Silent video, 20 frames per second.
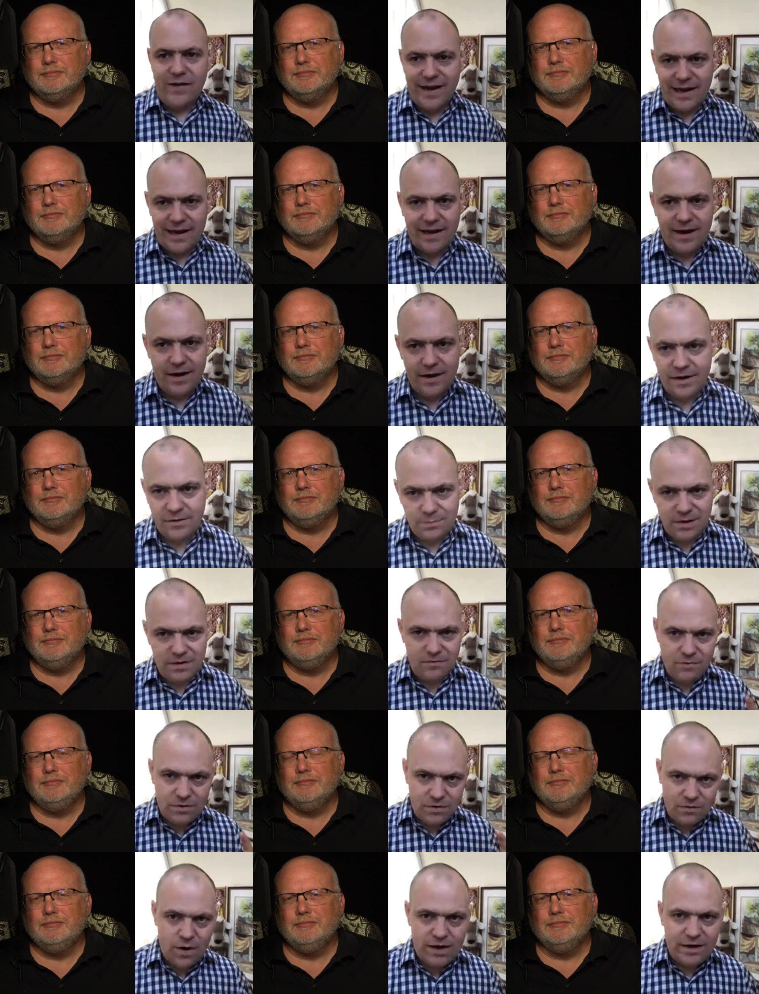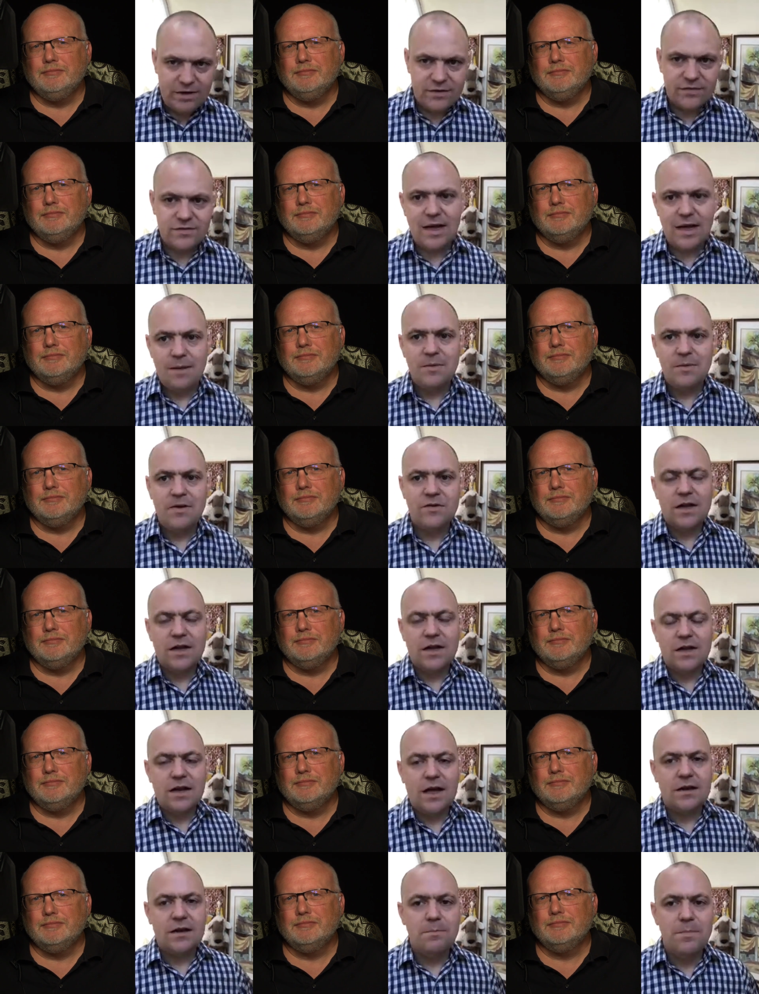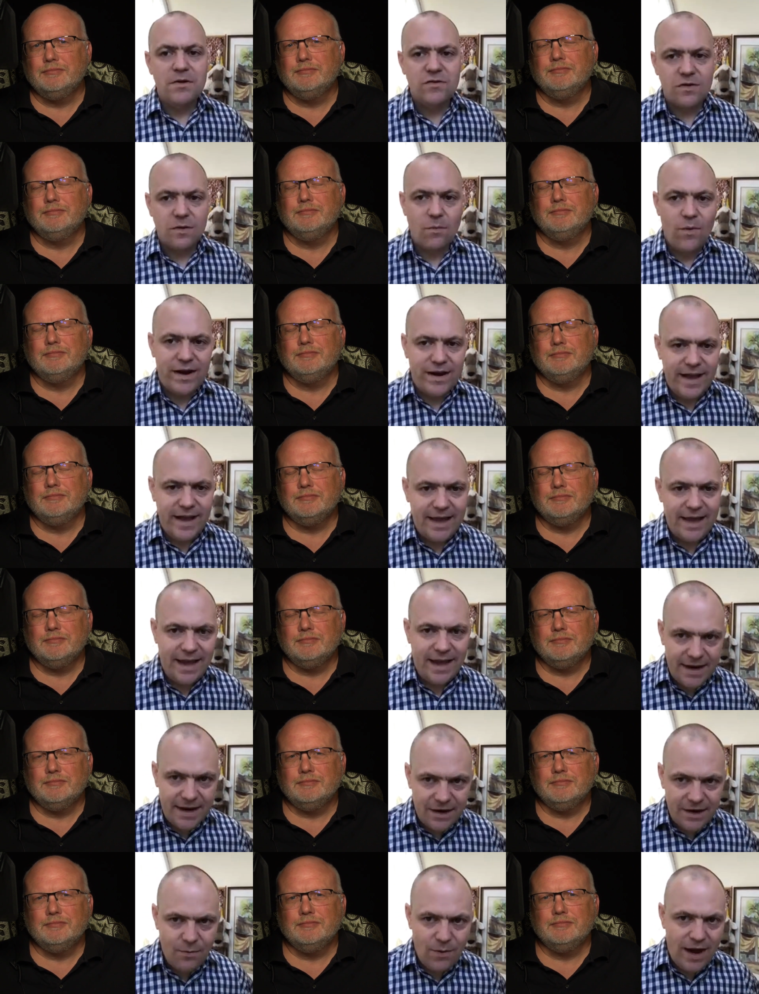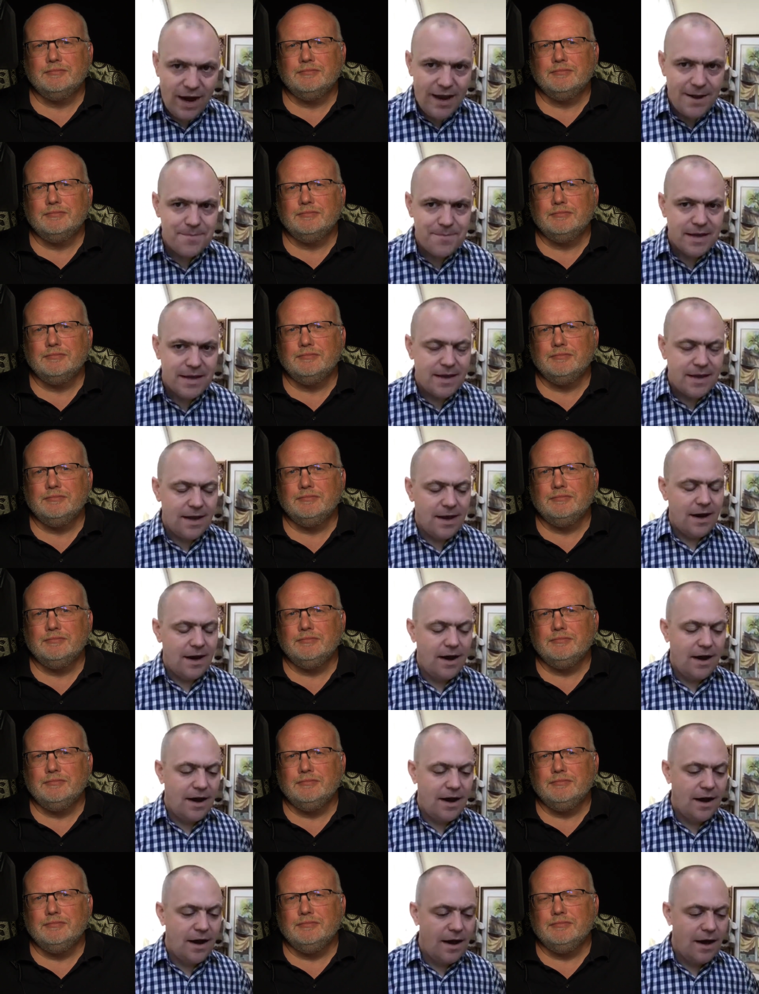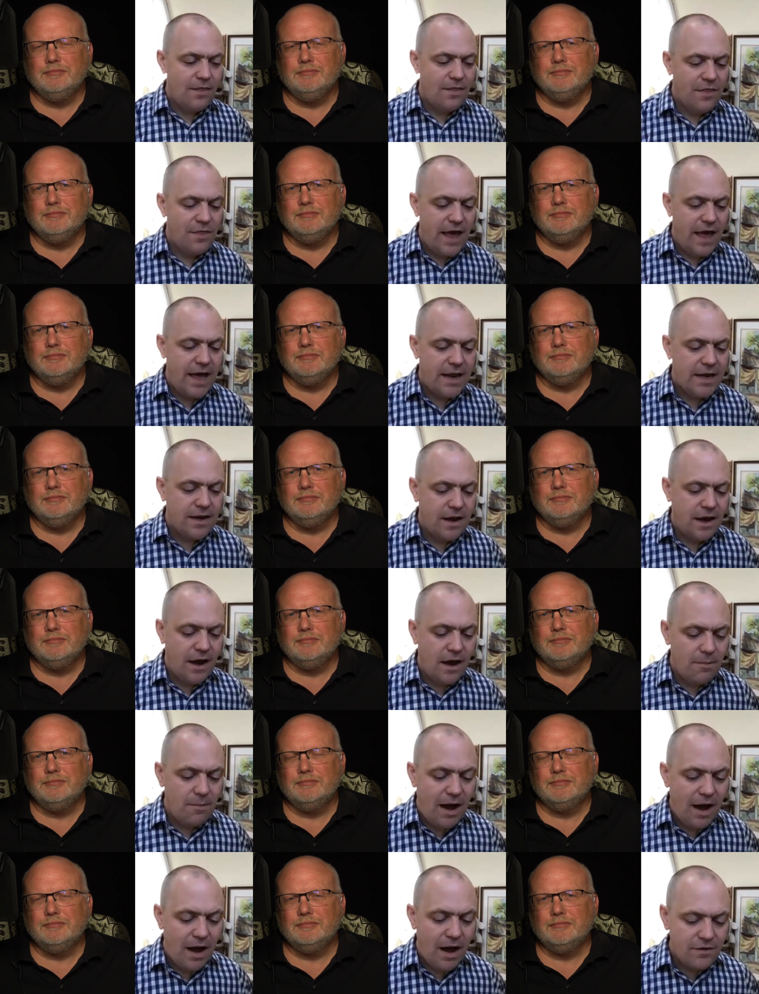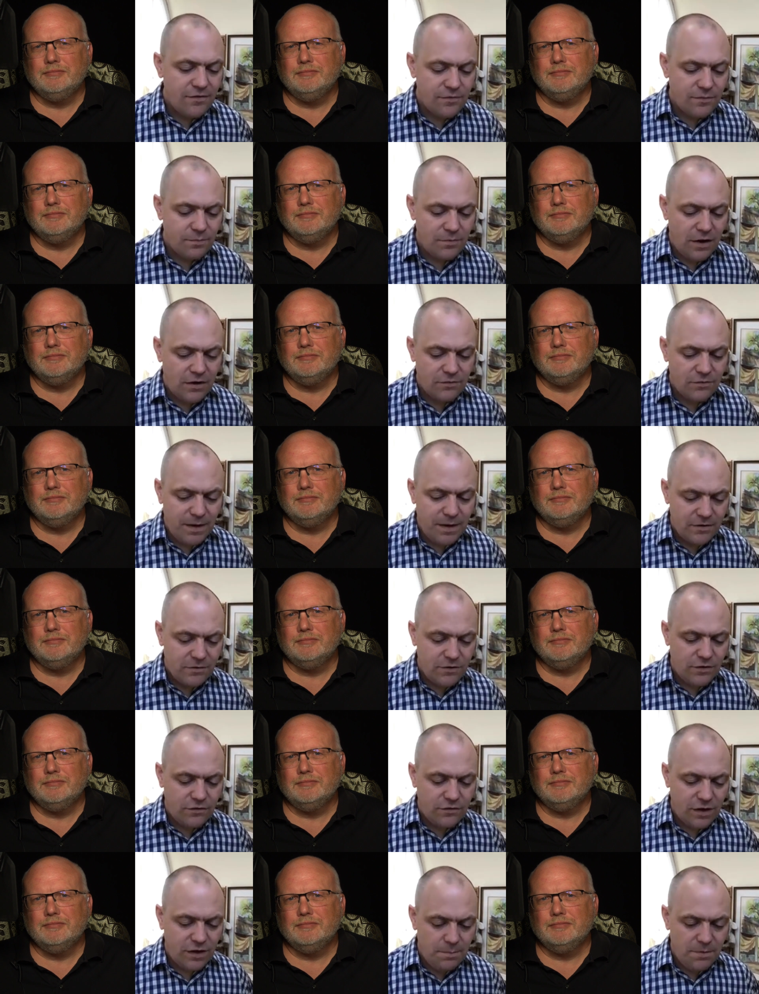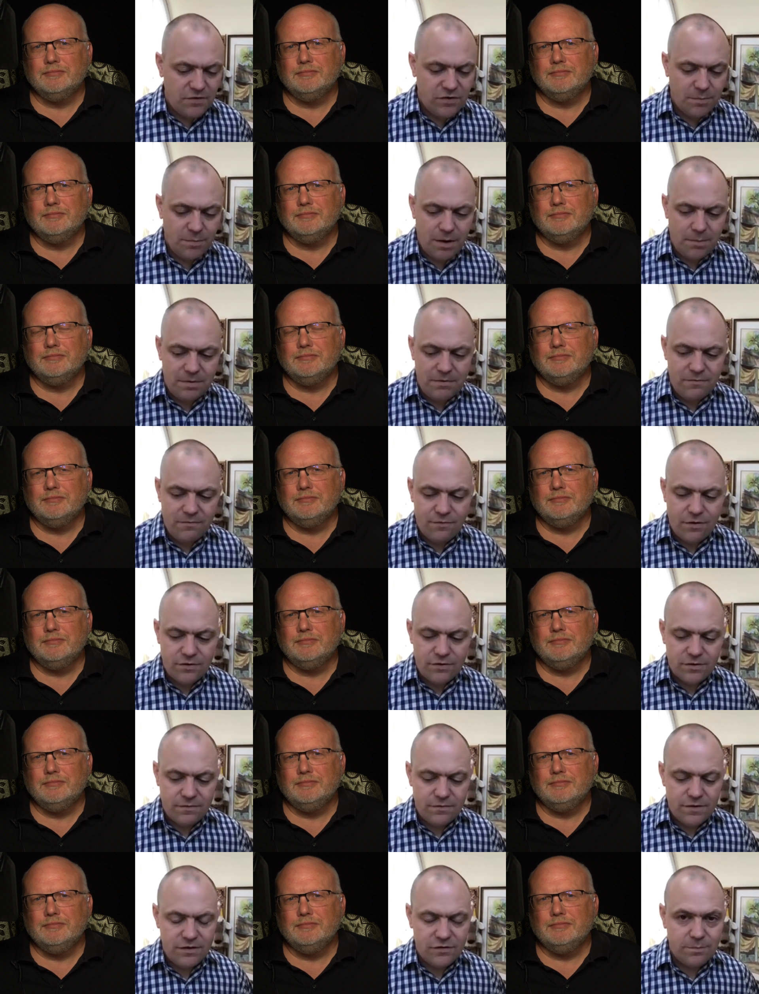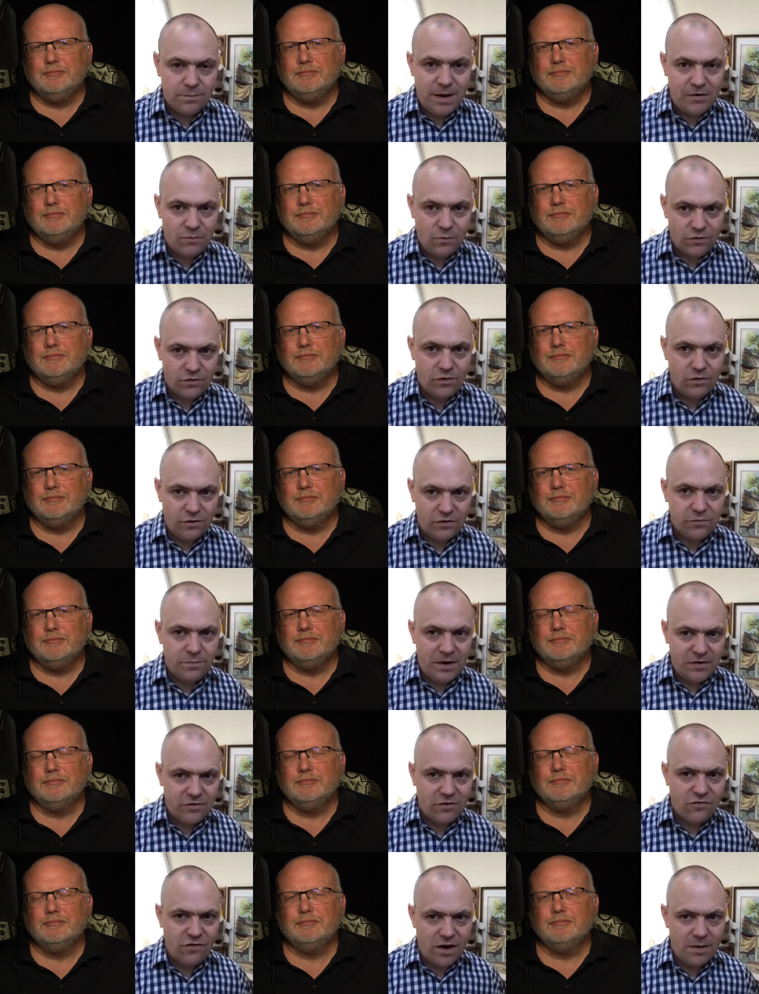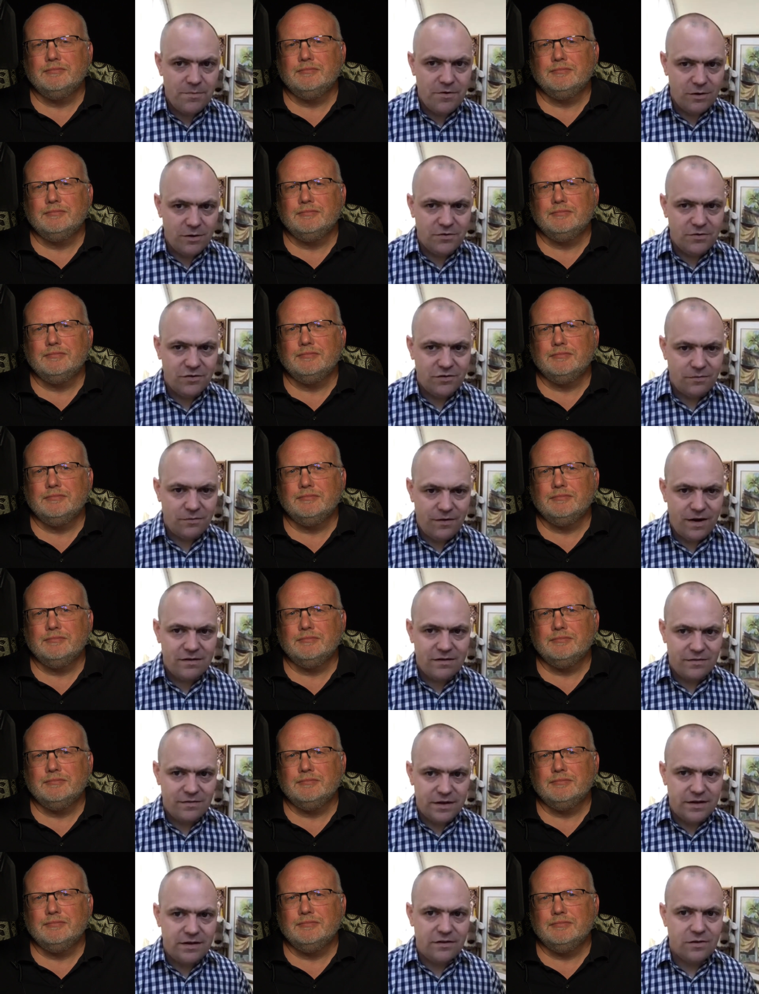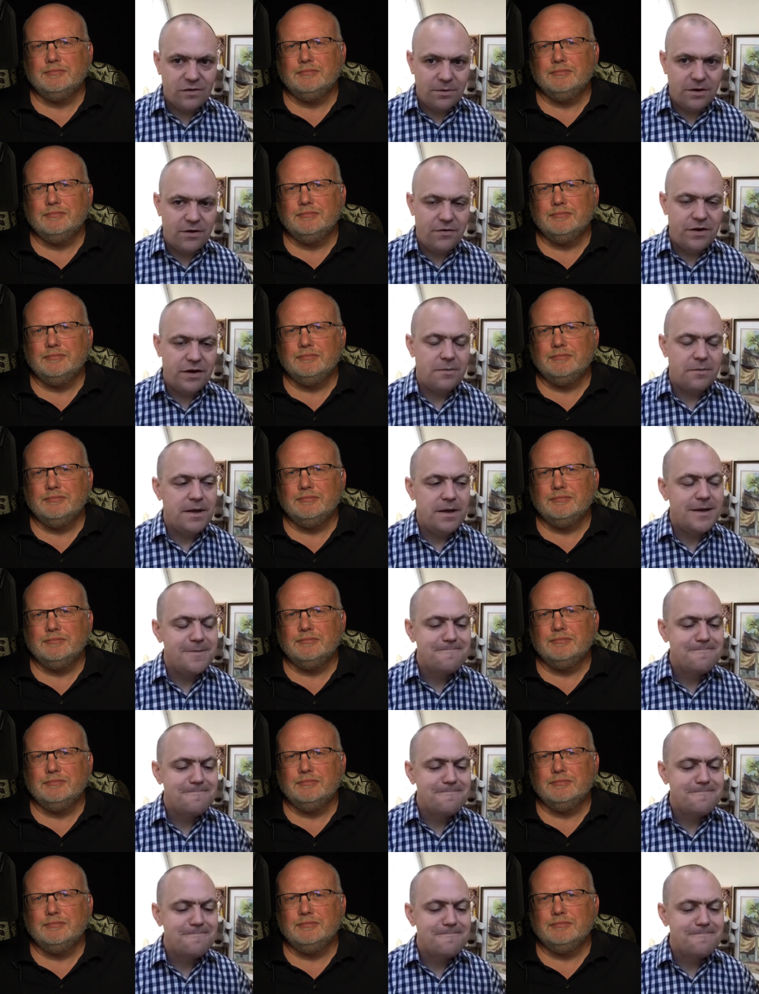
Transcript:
Speaker 1: really clear, it had been quite established, and, and a bishop went ahead anyway, uh, then um, I expect you'd see a bishop up in front of this special, what's called the special tribunal, which is effectively the disciplinary committee.